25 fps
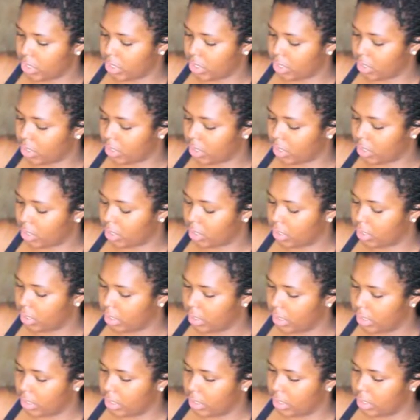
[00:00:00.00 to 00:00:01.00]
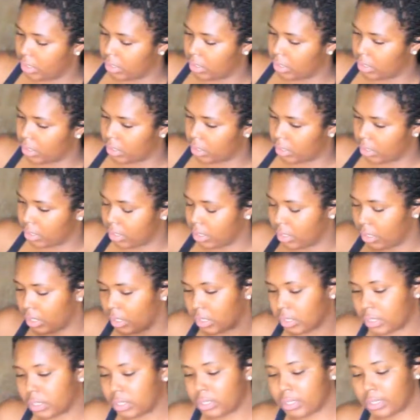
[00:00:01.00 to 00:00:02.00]
easier.
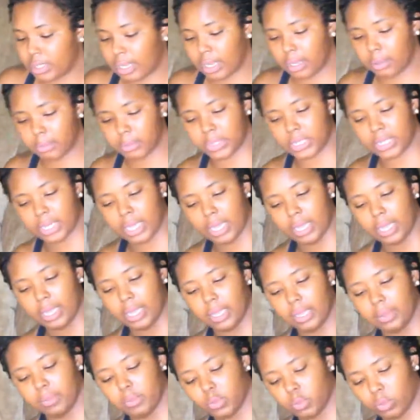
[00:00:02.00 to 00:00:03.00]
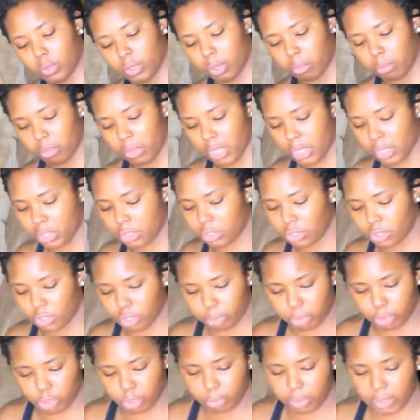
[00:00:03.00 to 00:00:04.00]
And sometimes when I'm being
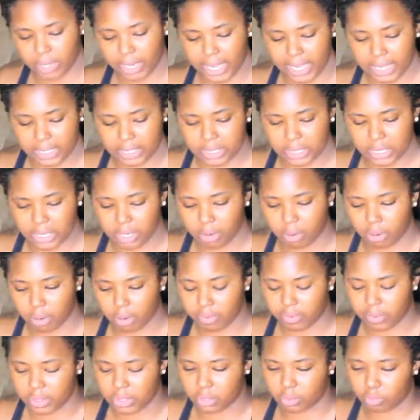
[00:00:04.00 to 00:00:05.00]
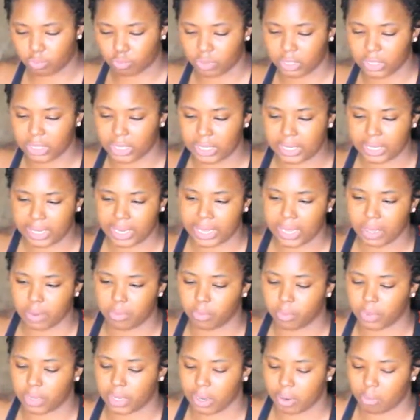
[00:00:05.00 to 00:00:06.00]
super duper lazy, or if it's really late
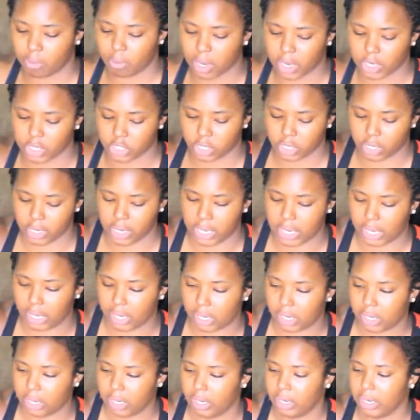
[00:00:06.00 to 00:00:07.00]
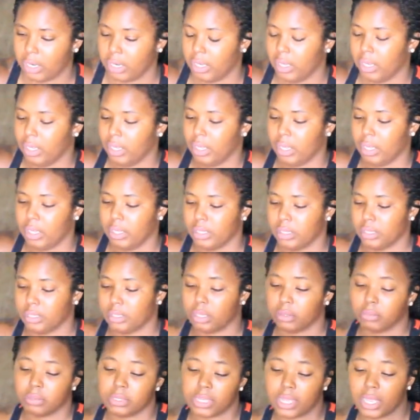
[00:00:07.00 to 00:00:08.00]
when I wash her hair,
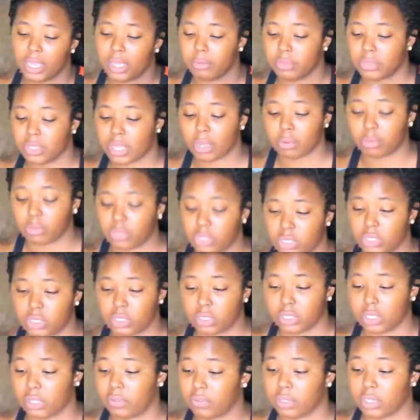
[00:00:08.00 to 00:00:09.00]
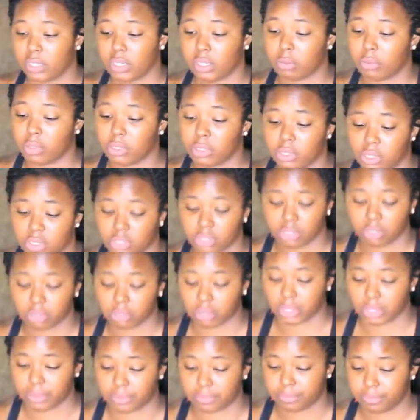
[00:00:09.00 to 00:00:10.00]
sometimes I would just leave the deep conditioner
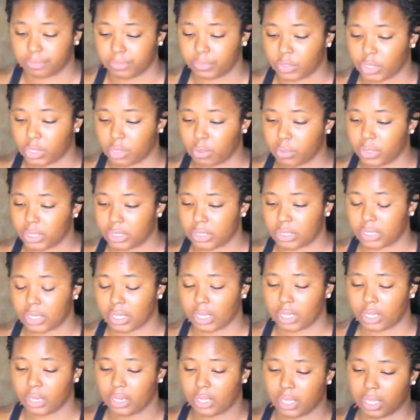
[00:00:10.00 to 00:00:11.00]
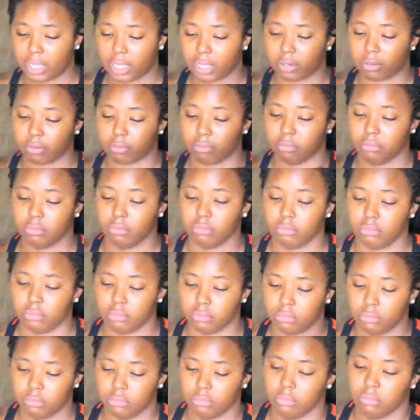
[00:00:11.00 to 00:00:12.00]
in. No one said that
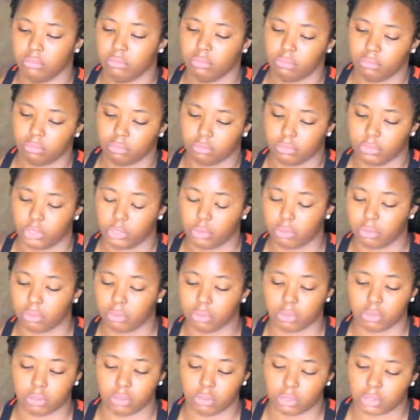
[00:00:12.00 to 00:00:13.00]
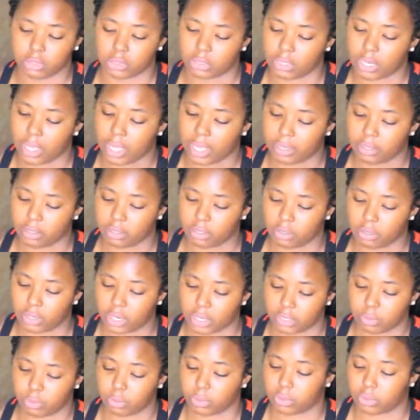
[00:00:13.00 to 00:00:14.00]
you're
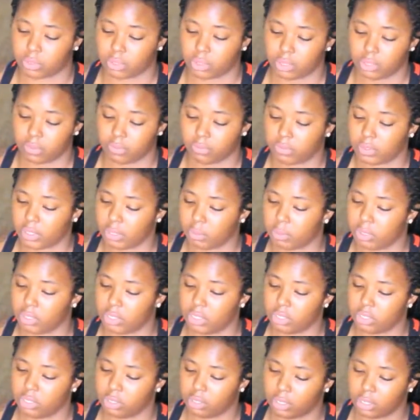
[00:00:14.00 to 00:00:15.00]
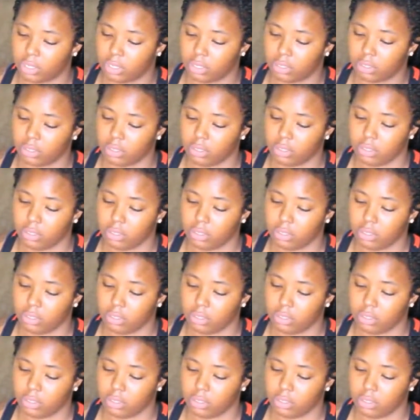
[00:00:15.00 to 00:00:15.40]
not supposed to leave deep conditioner in.